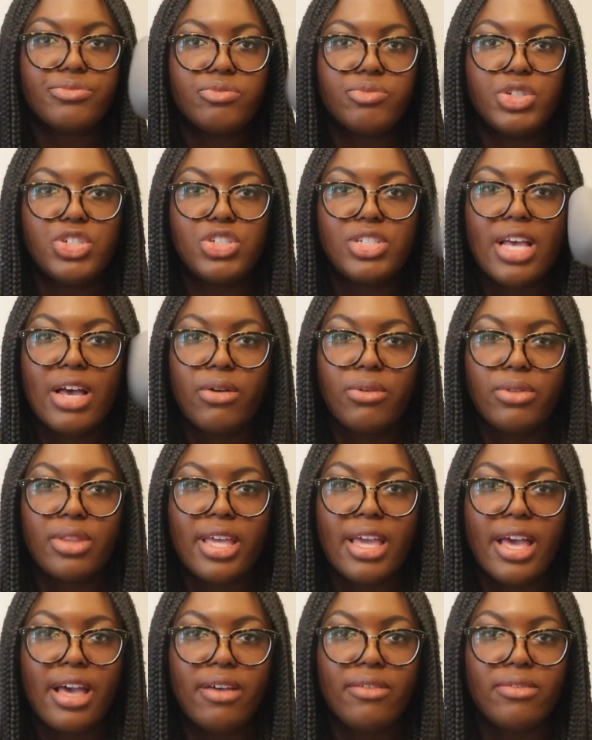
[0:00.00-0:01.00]
We just
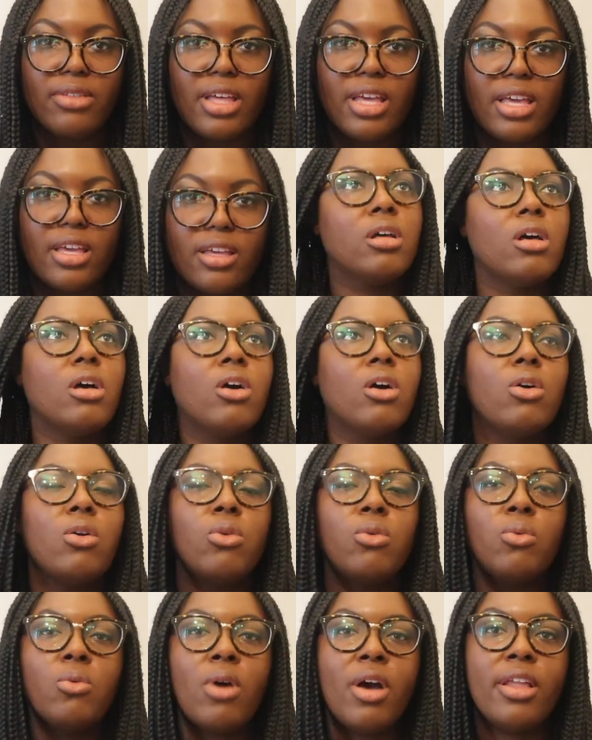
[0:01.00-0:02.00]
only have like
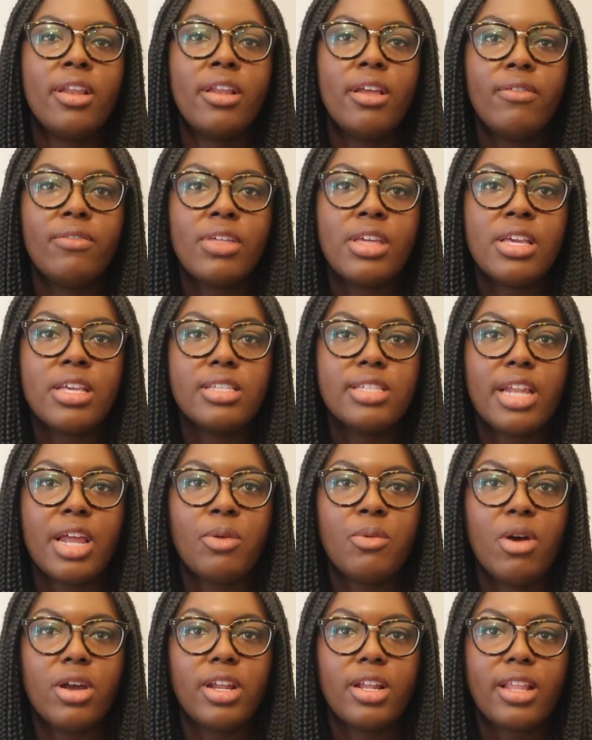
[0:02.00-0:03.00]
one of these and I
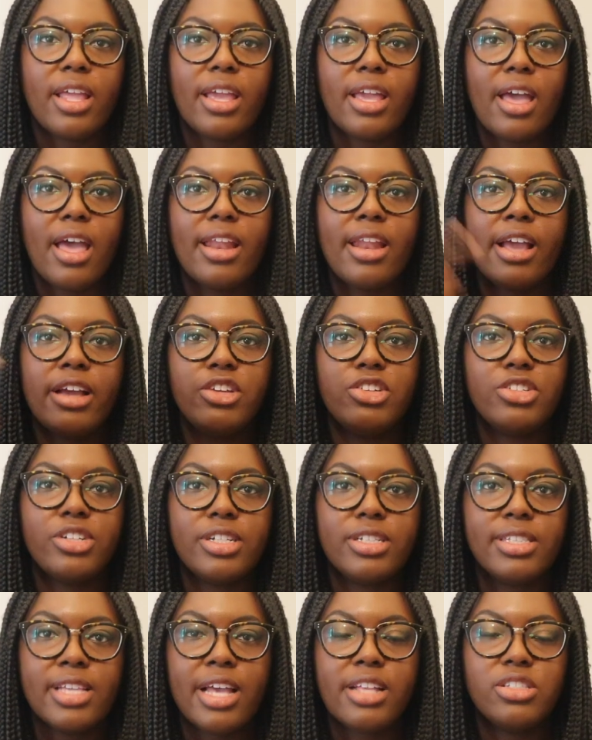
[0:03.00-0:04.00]
wanted like an
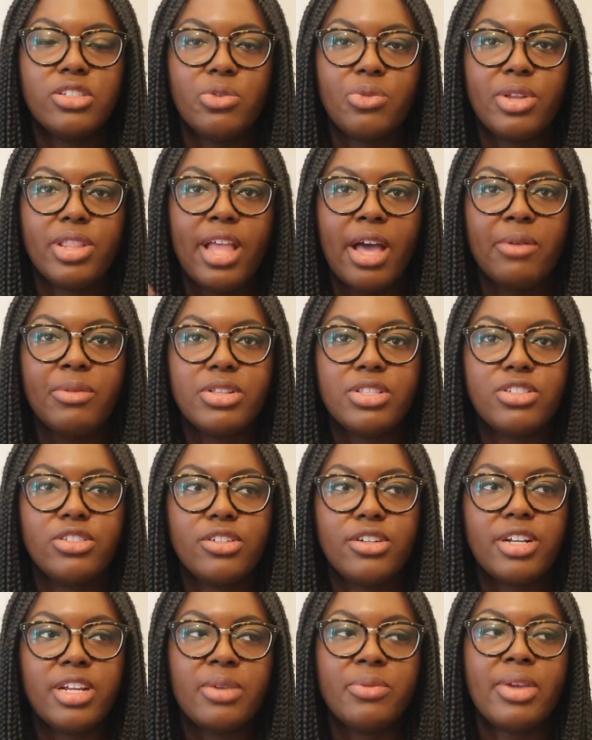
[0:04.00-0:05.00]
extra set so when that one's
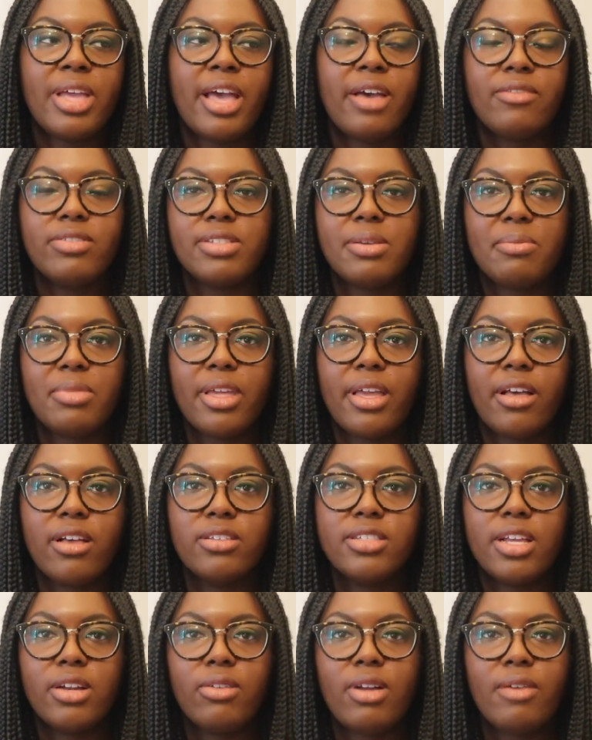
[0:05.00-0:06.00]
dirty we have something
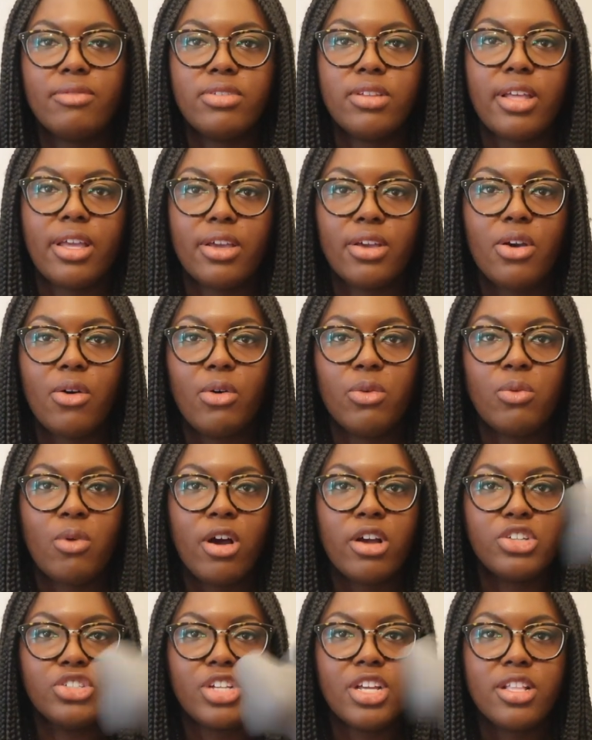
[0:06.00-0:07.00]
else I don't have to like go and
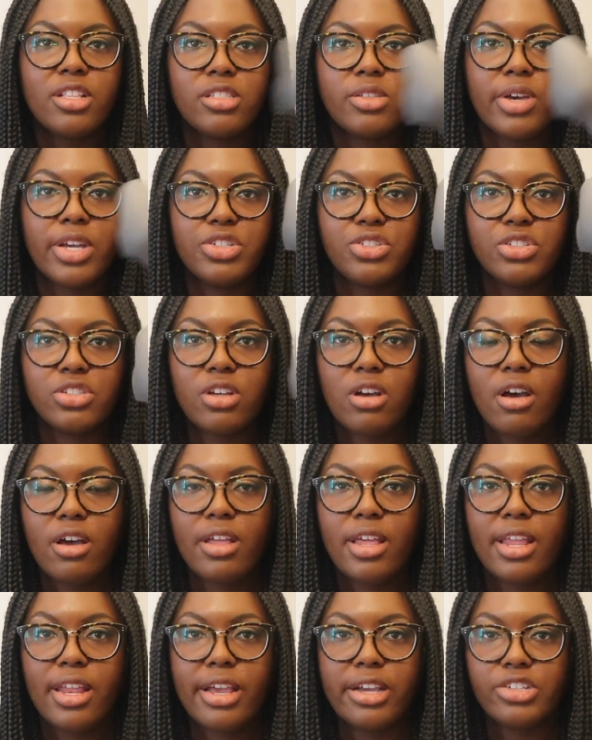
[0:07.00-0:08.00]
wash it so I just
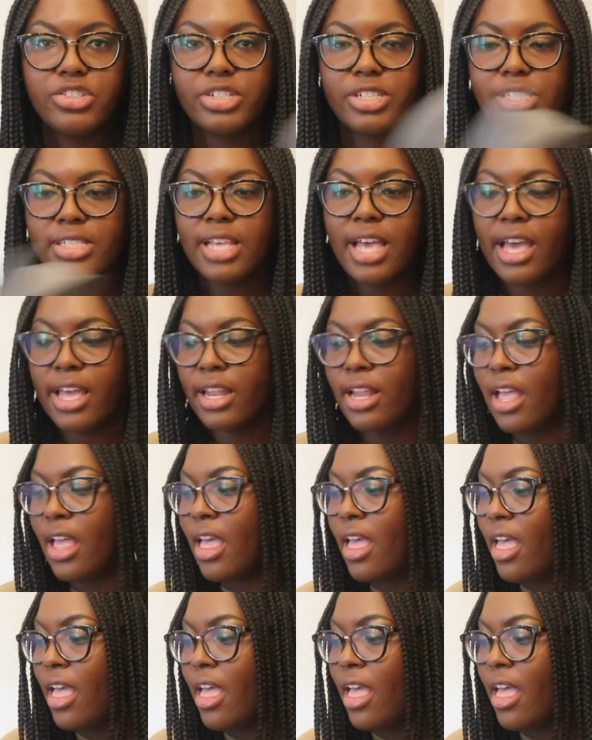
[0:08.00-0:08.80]
got an extra set